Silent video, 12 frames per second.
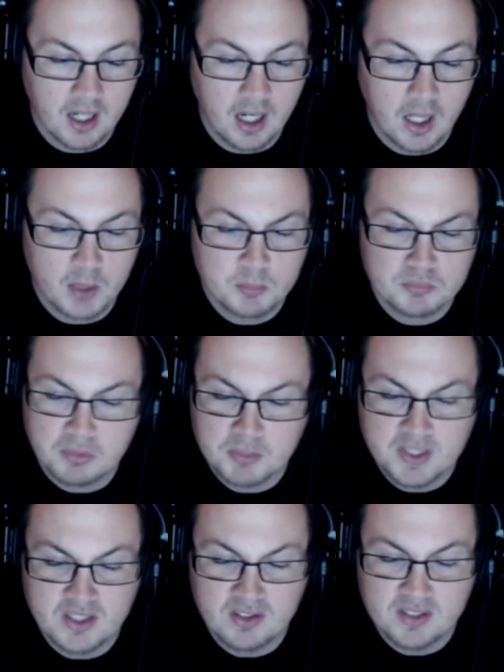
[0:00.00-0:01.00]
I'm
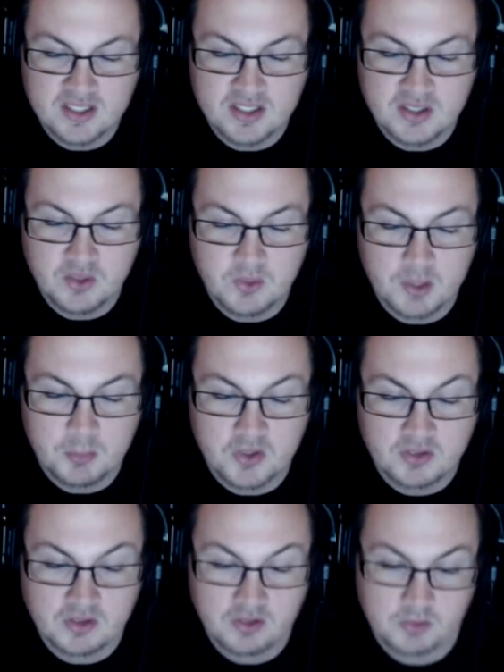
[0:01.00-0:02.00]
probably not going to do it
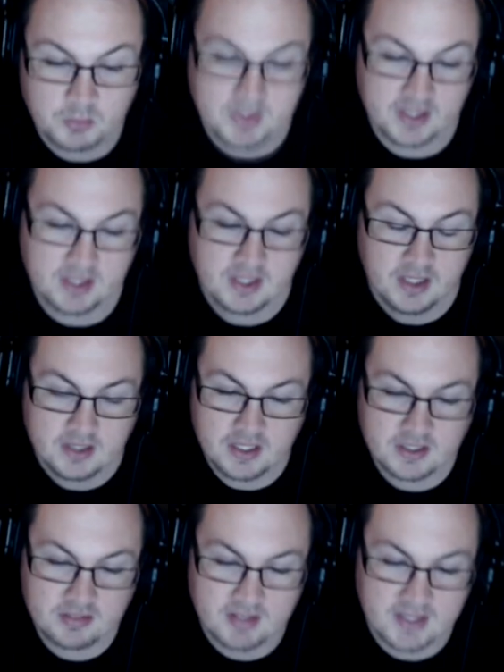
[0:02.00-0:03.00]
because it's been
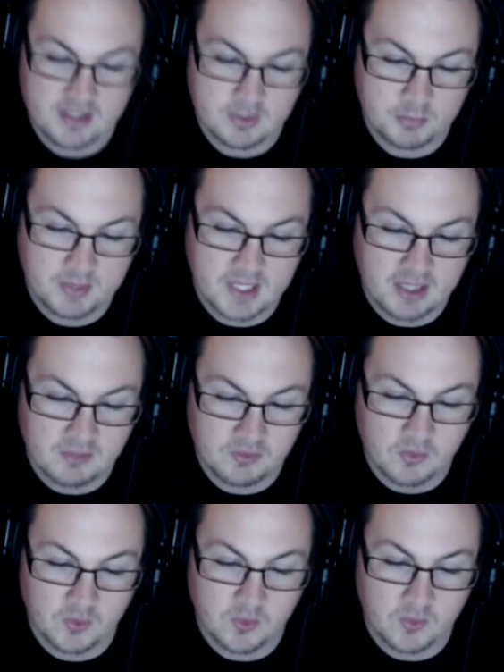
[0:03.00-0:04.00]
that trailer's been out
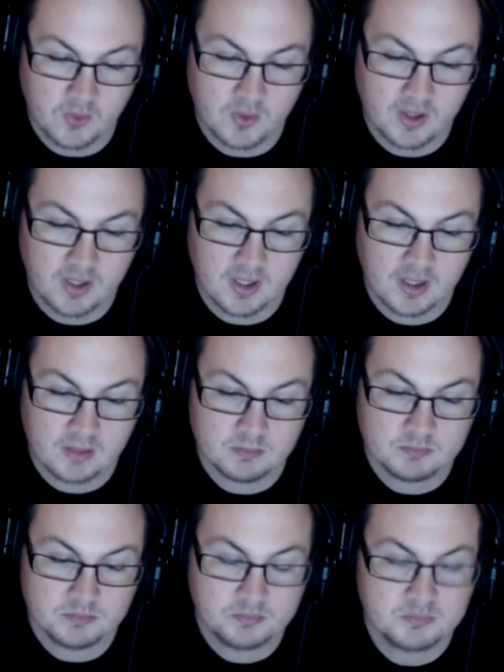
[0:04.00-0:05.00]
for
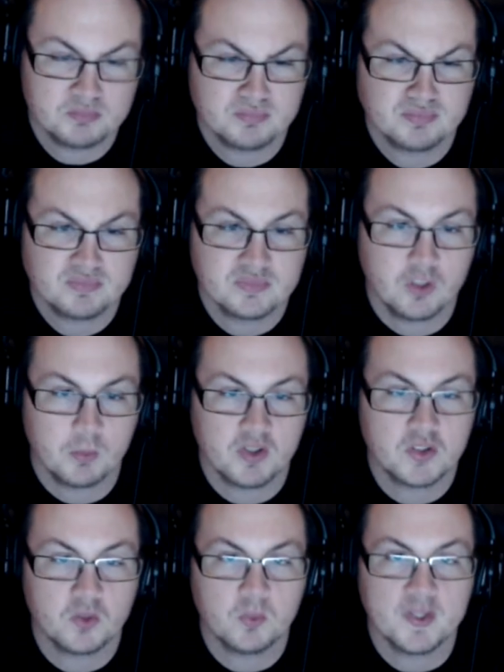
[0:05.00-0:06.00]
um,
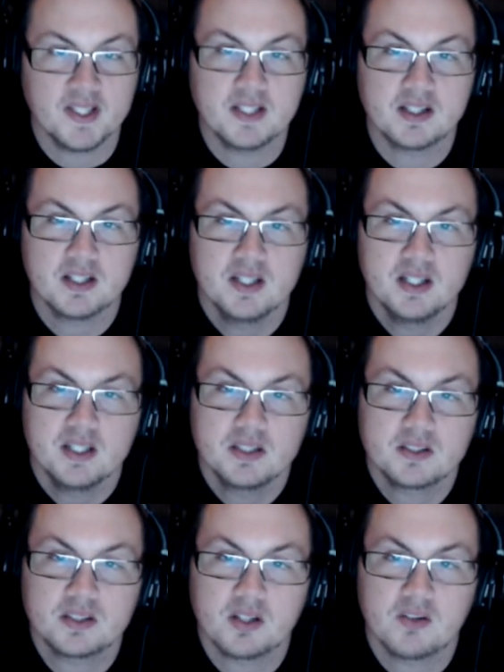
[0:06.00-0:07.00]
almost a week,
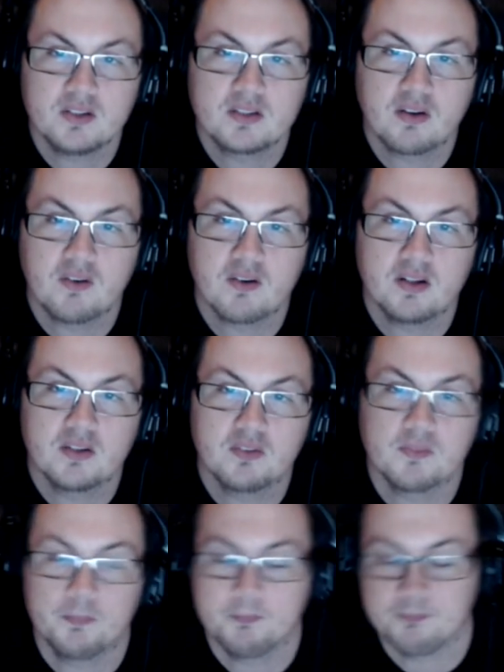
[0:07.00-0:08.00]
so it's kind of